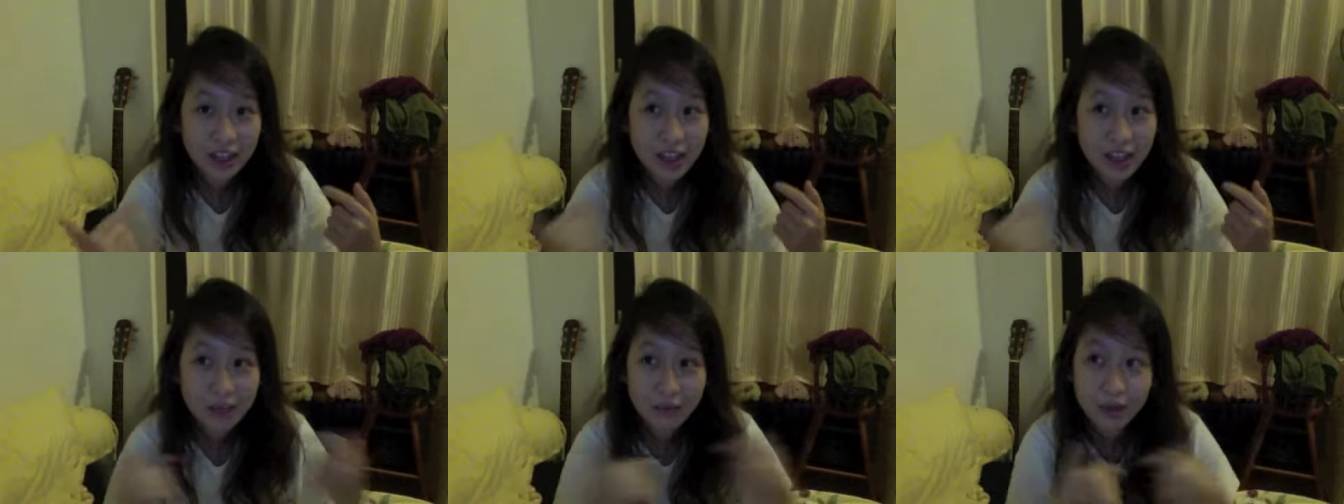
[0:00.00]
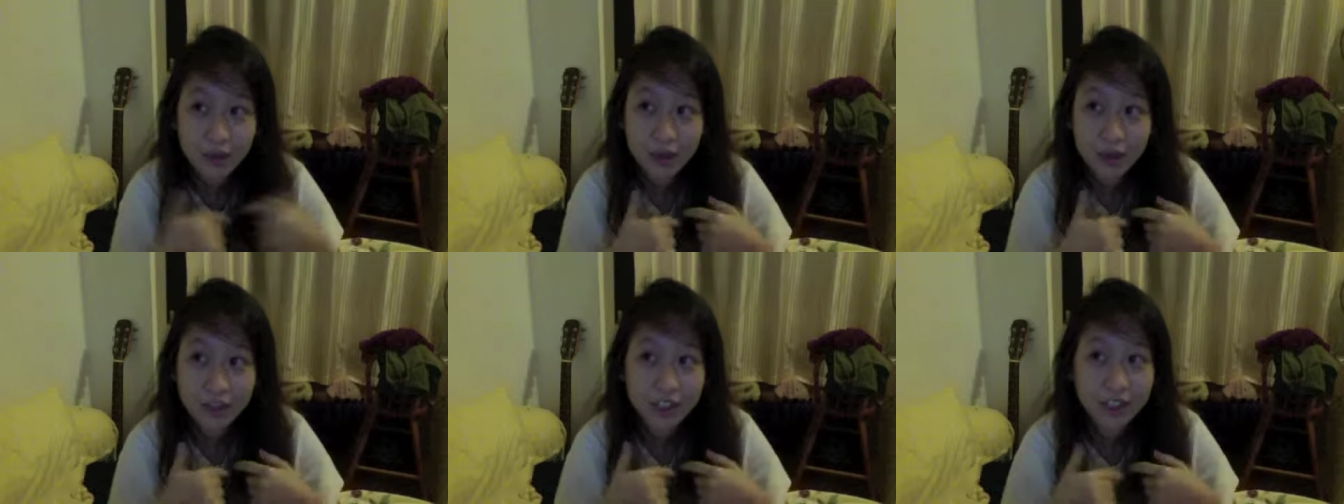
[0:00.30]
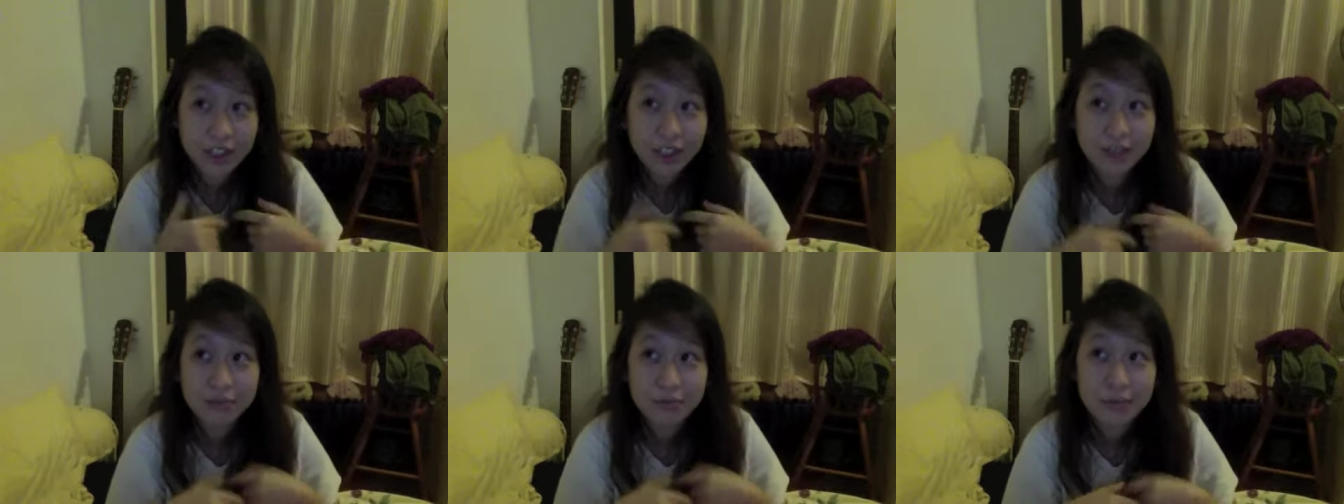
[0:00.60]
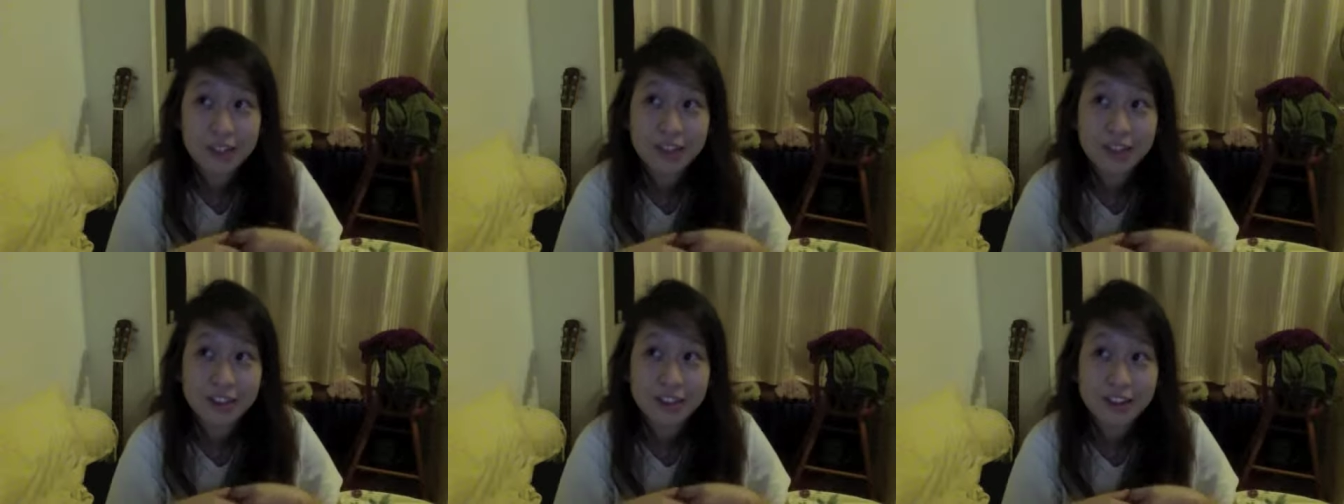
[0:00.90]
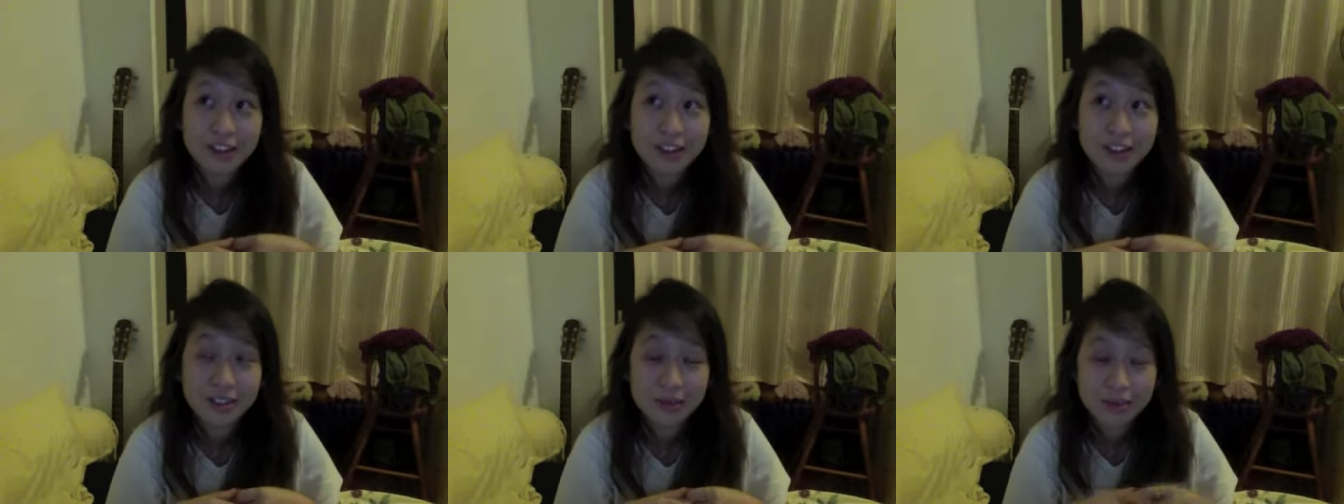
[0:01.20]
I'm vlogging
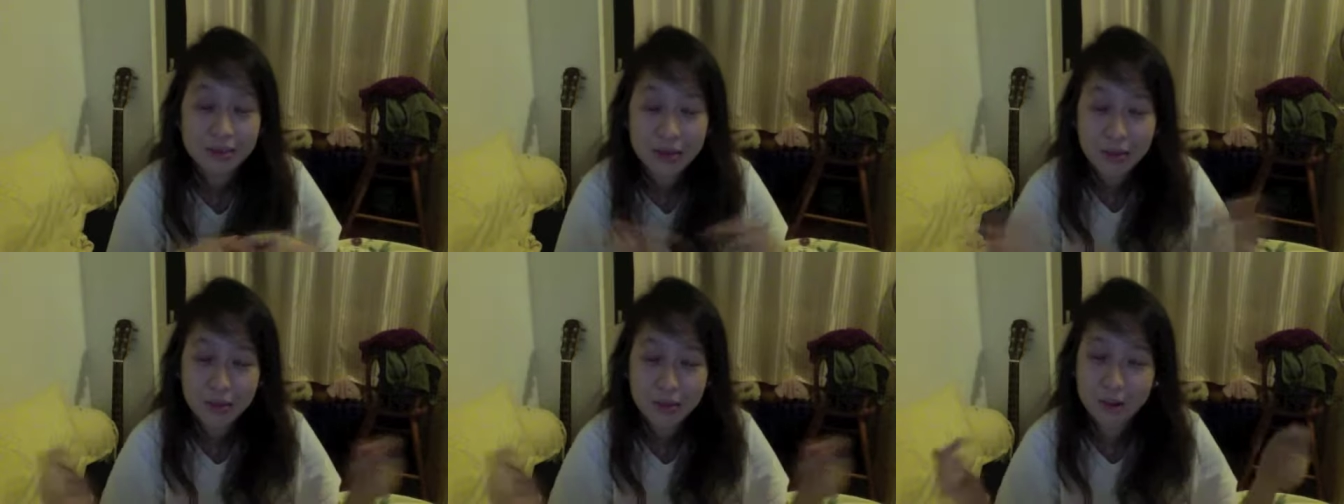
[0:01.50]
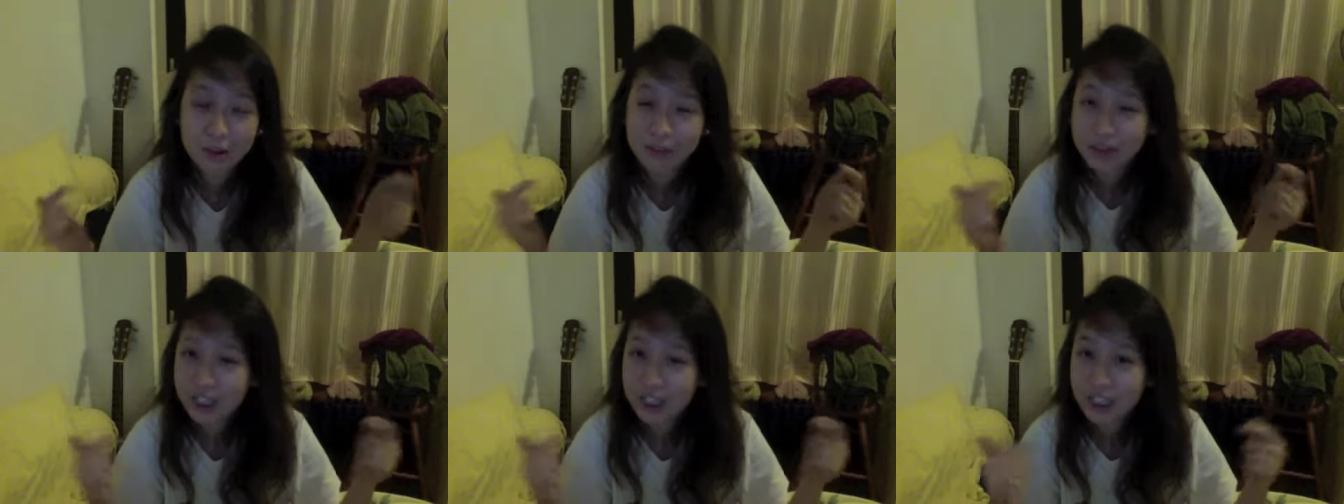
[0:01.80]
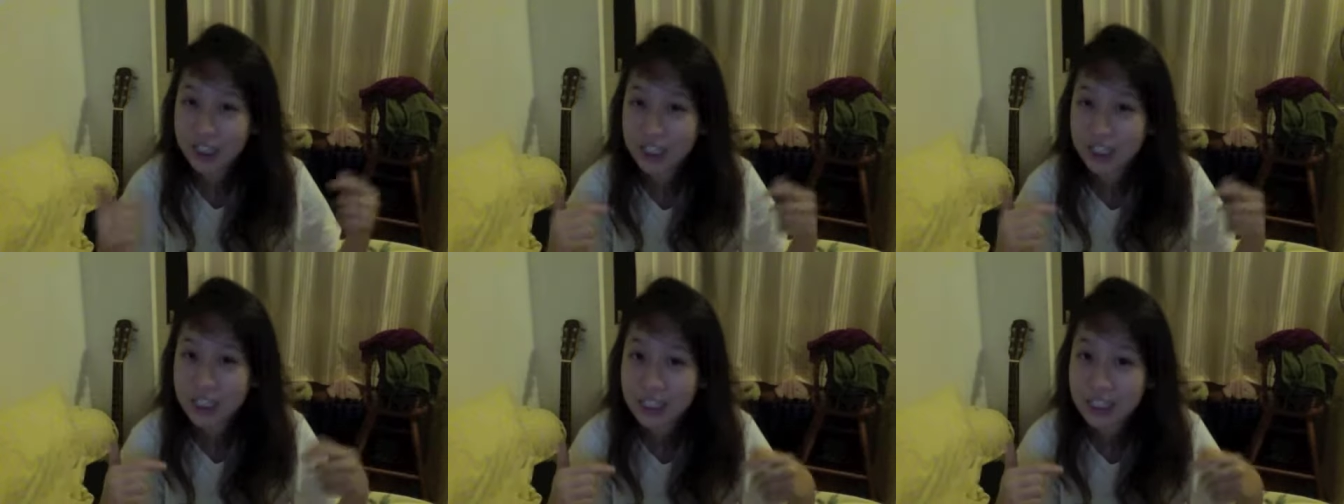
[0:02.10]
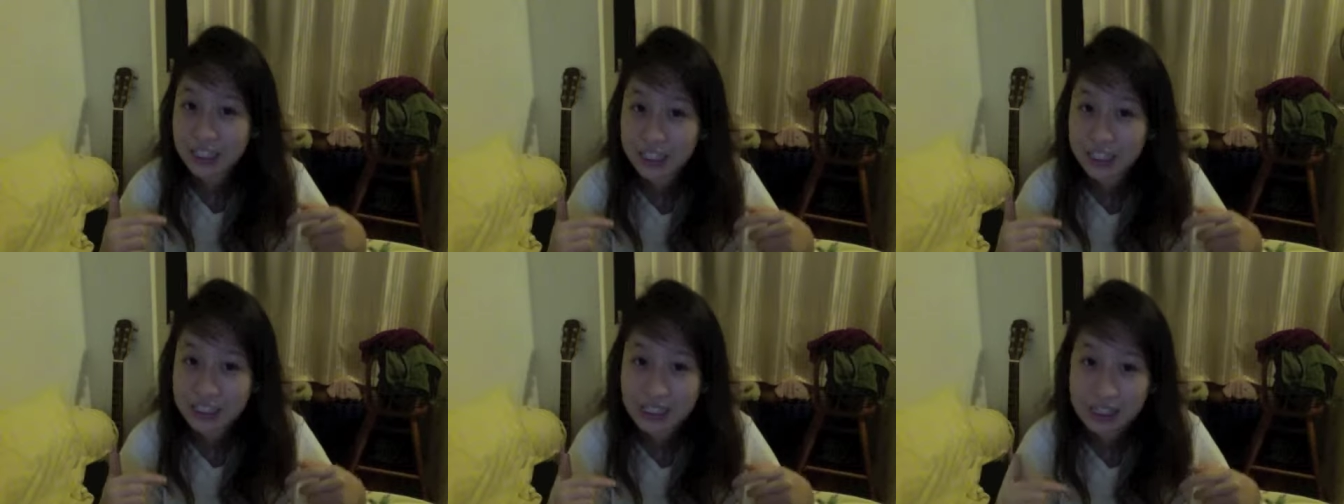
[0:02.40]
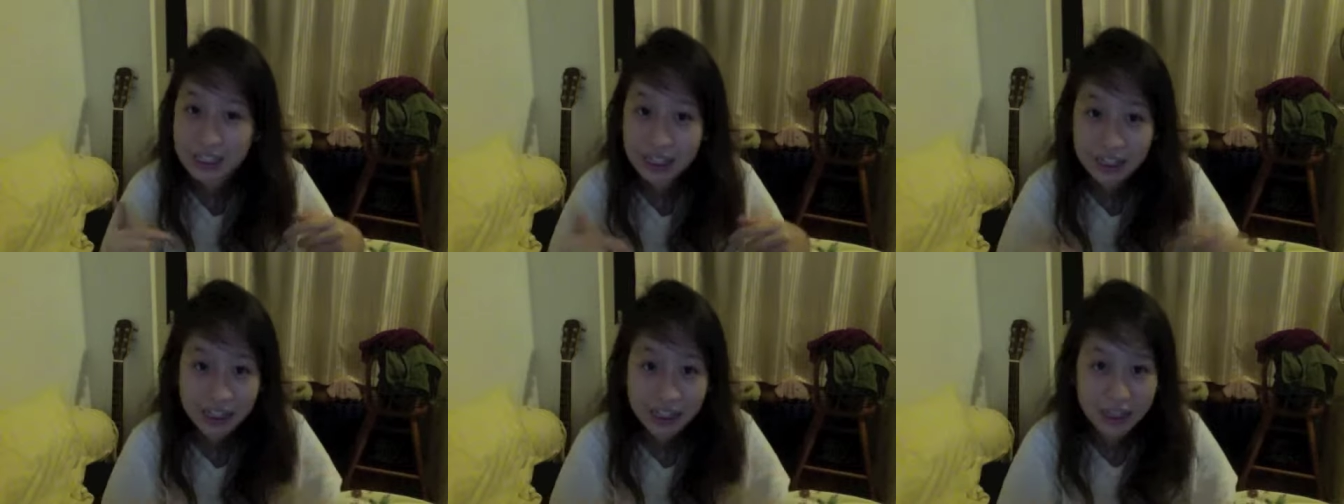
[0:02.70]
because my boyfriend just enlisted
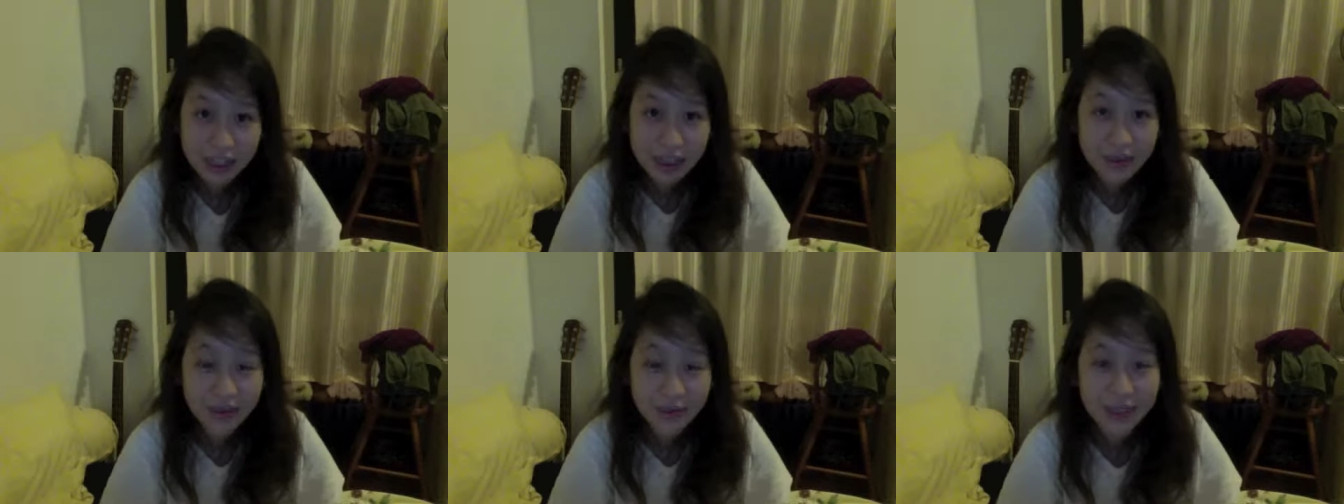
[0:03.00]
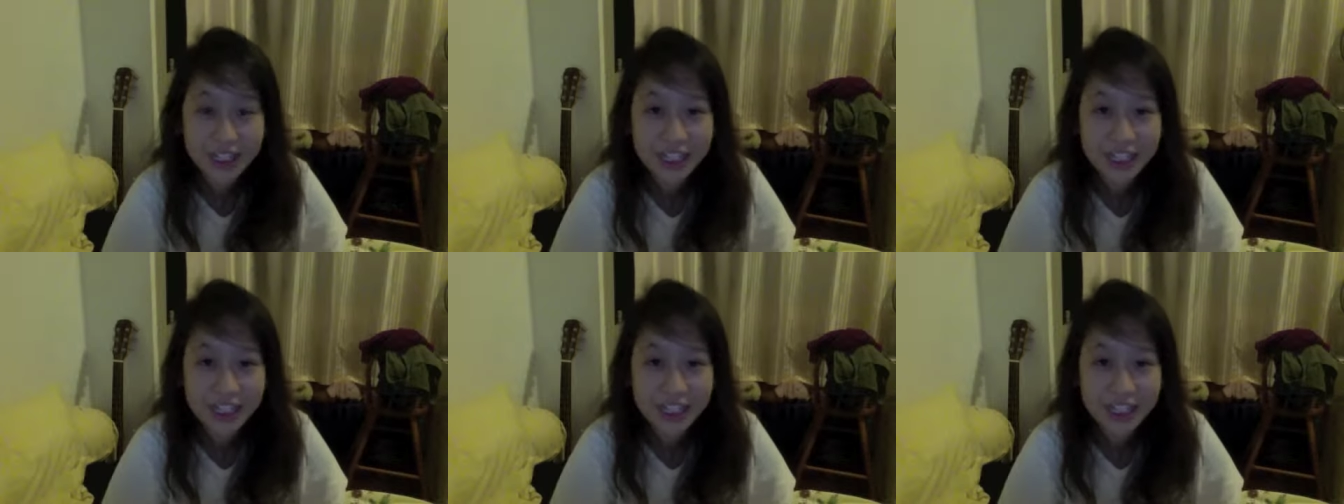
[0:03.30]
in the army